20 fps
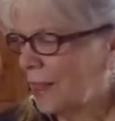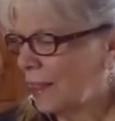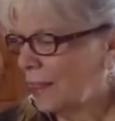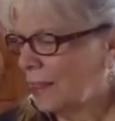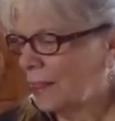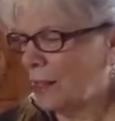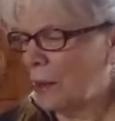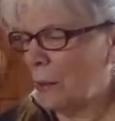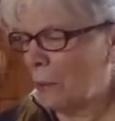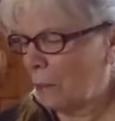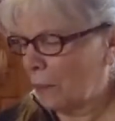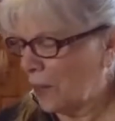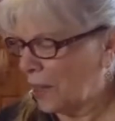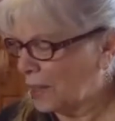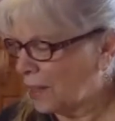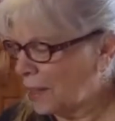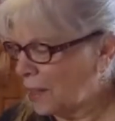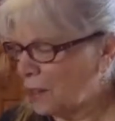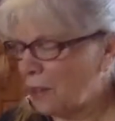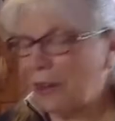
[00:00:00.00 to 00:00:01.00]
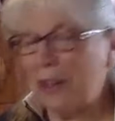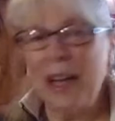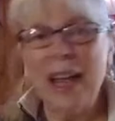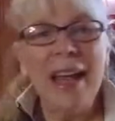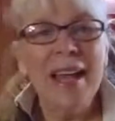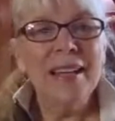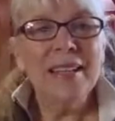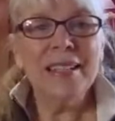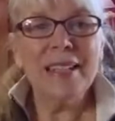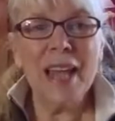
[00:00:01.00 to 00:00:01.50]
So this is our
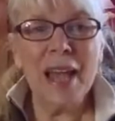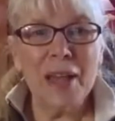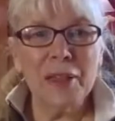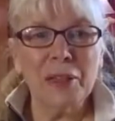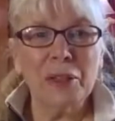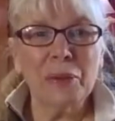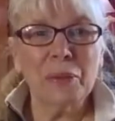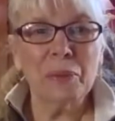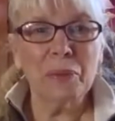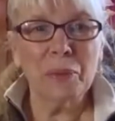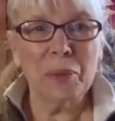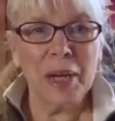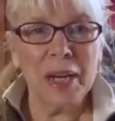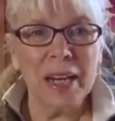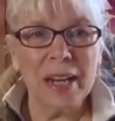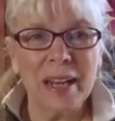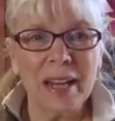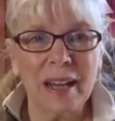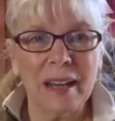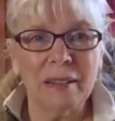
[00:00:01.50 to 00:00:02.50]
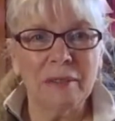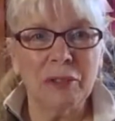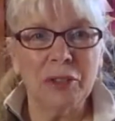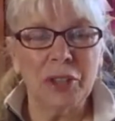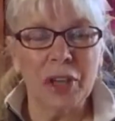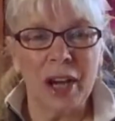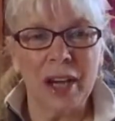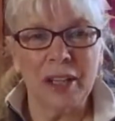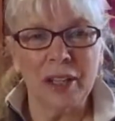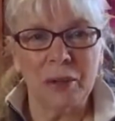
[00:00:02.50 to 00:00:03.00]
10th week of
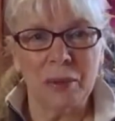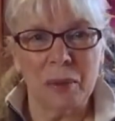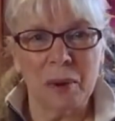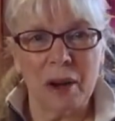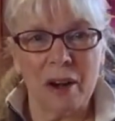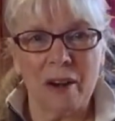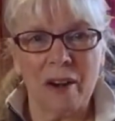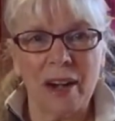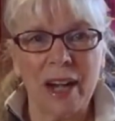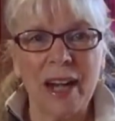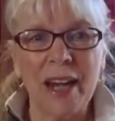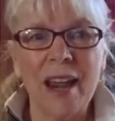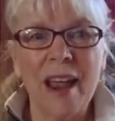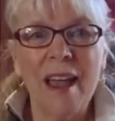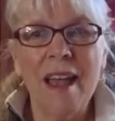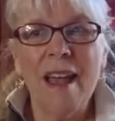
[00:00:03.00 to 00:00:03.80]
January.